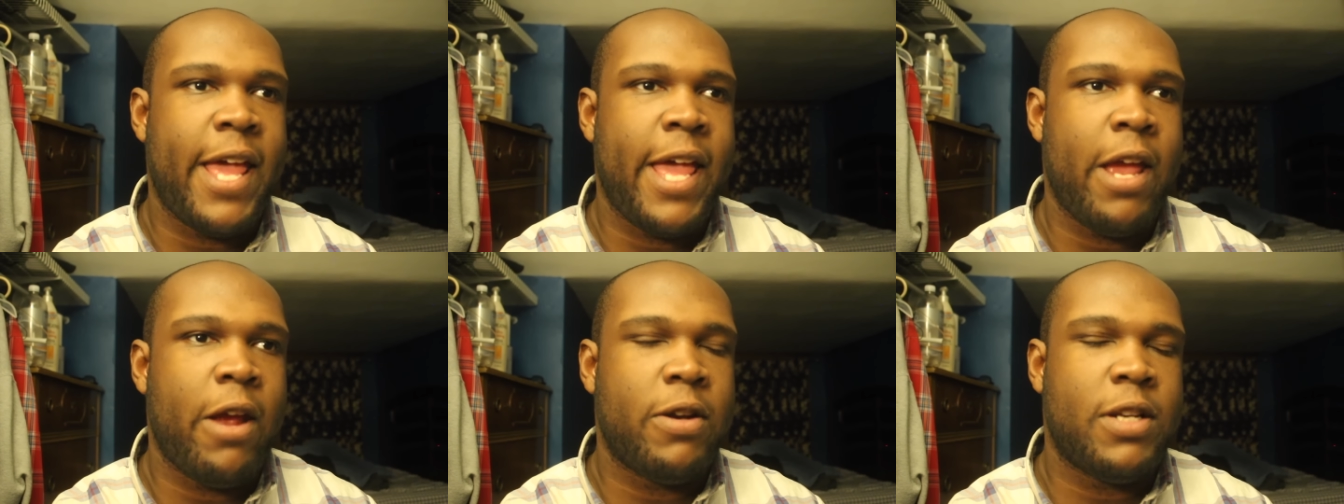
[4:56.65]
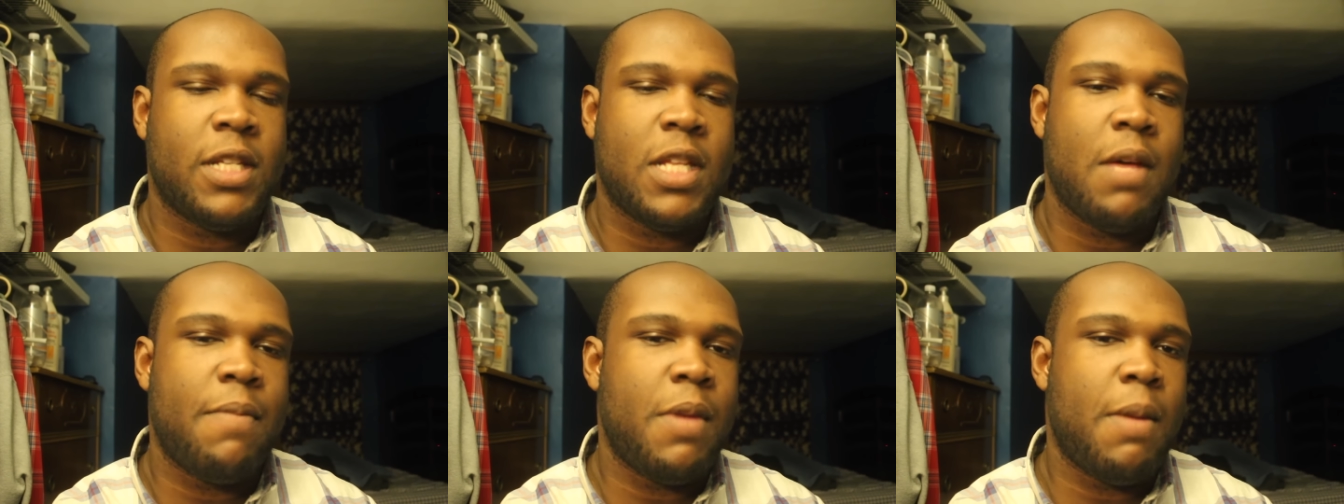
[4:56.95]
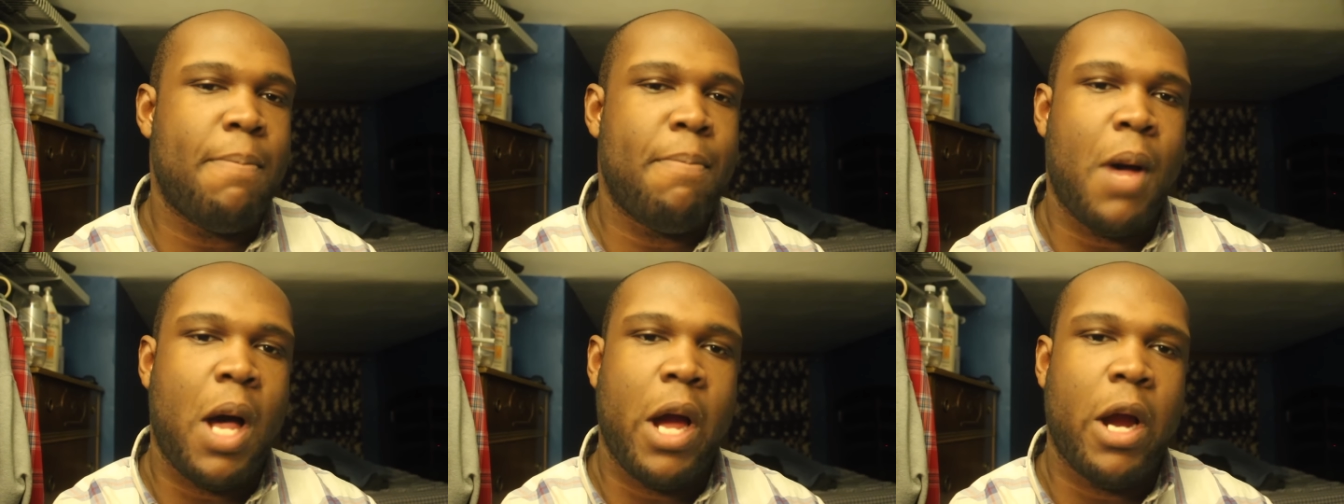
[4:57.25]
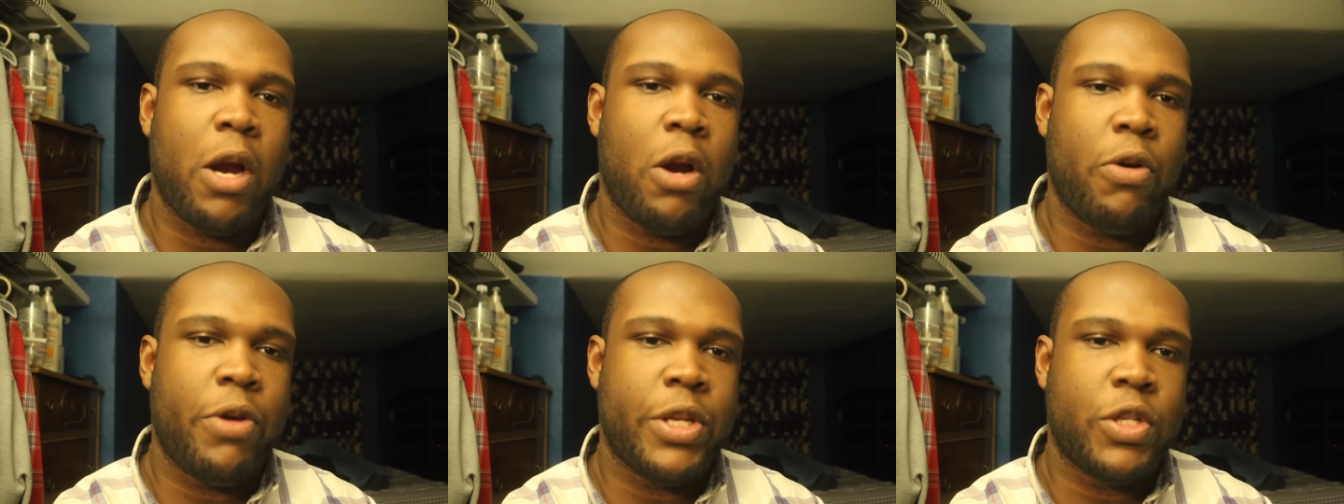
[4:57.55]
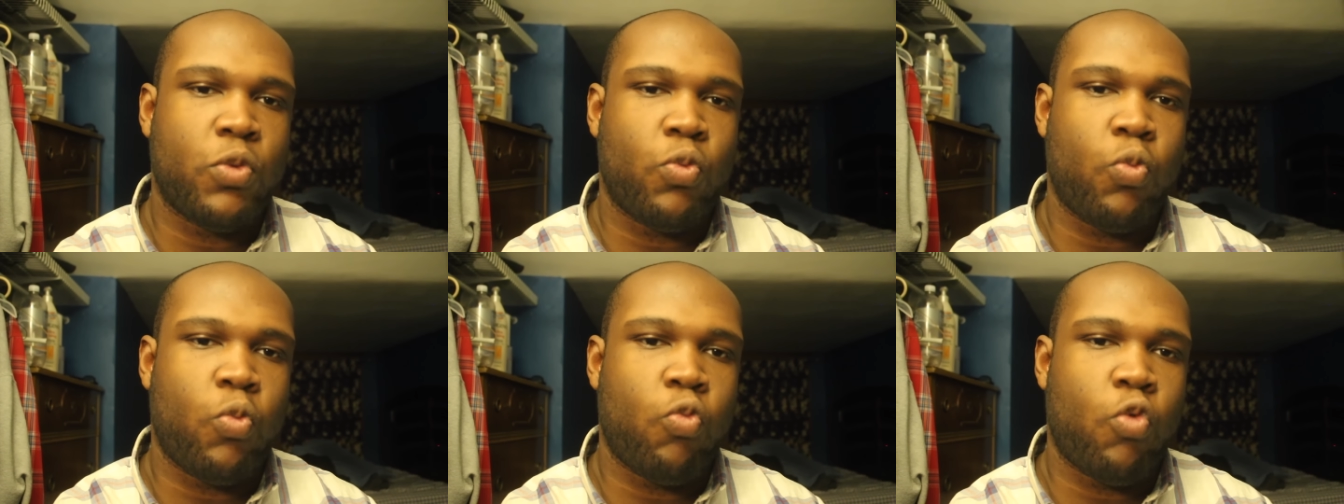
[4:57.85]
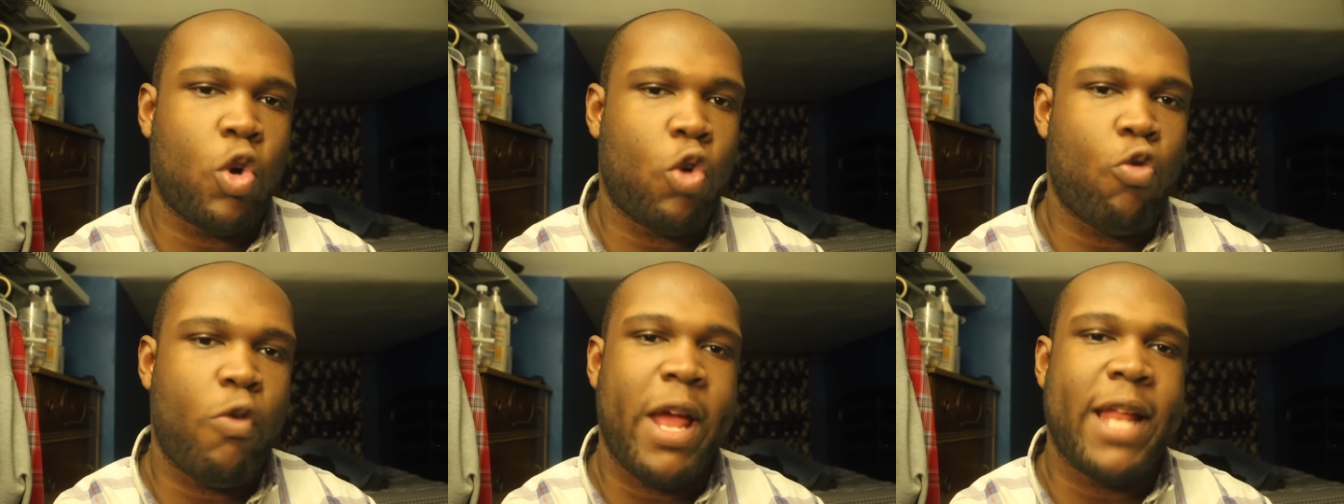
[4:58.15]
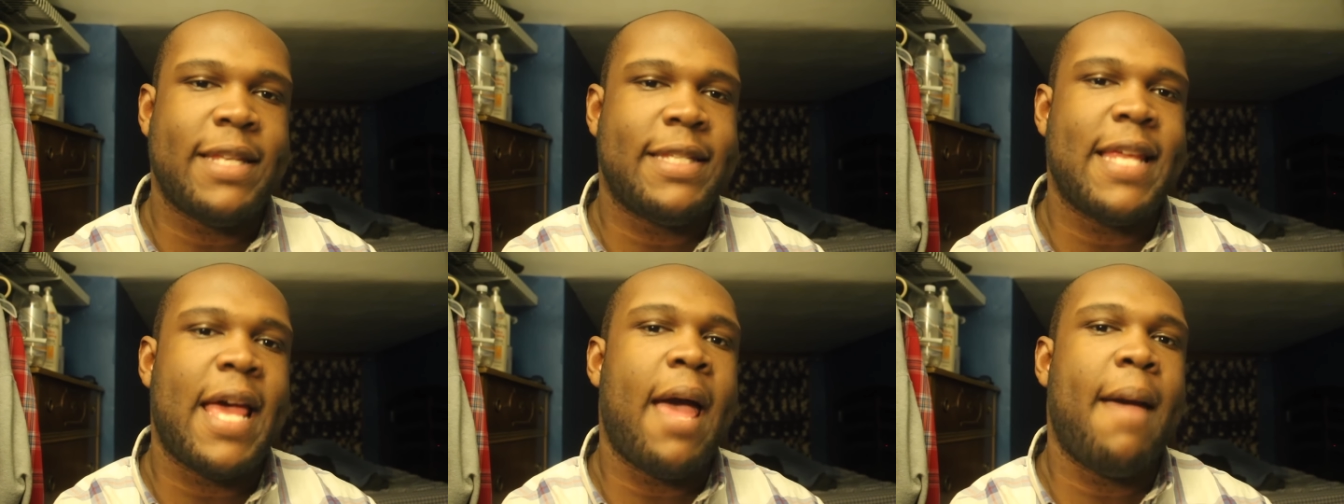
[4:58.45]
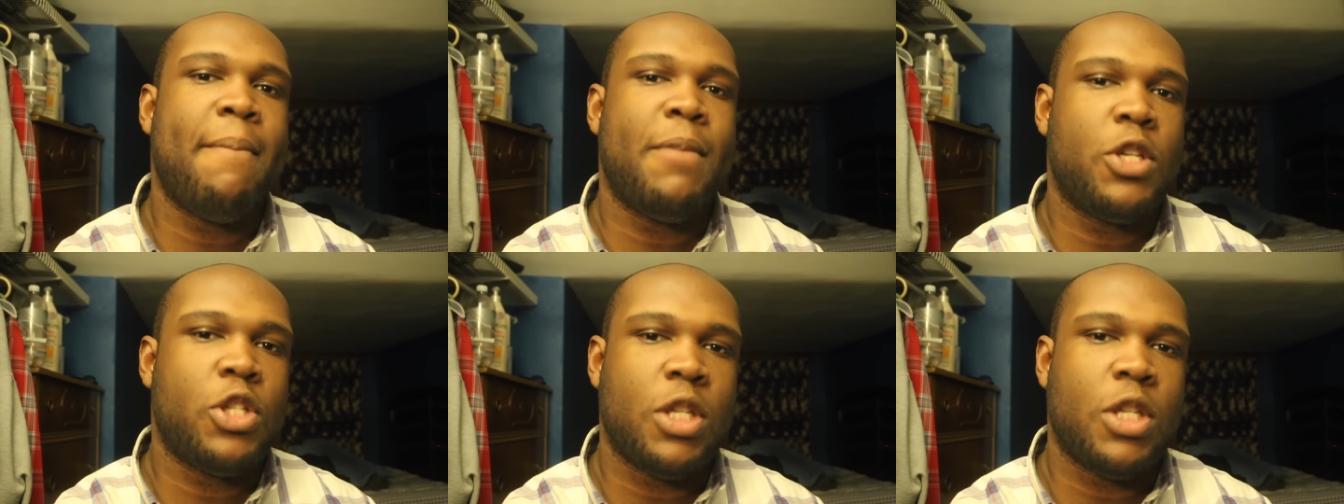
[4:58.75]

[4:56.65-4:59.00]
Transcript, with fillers: Ayer to let me borrow his regret time